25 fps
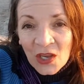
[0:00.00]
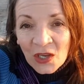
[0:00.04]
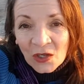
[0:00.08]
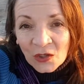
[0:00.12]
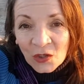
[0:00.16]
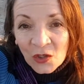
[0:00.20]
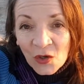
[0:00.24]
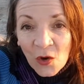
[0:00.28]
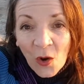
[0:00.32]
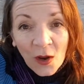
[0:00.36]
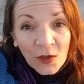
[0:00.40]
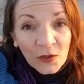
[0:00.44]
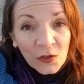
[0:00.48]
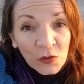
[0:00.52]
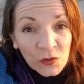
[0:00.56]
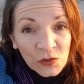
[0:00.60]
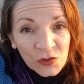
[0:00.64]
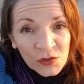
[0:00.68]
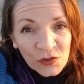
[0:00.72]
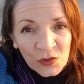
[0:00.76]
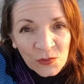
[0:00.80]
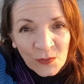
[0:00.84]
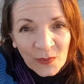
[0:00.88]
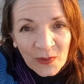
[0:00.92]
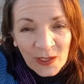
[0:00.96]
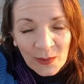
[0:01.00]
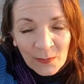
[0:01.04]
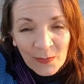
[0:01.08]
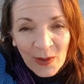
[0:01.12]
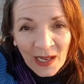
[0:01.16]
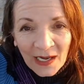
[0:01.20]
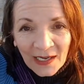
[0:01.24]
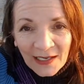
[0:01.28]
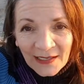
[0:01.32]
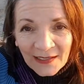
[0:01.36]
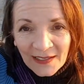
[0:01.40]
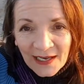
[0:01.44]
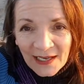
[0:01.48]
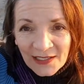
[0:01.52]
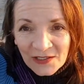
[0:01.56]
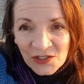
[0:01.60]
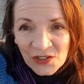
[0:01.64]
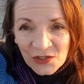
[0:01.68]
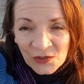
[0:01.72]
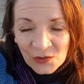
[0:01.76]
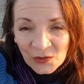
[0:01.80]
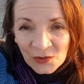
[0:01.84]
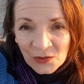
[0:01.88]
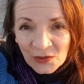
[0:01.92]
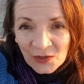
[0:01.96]
you know, I used to be a ballet
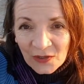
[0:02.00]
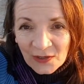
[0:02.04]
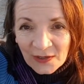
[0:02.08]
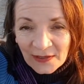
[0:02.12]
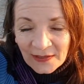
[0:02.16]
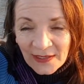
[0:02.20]
dancer.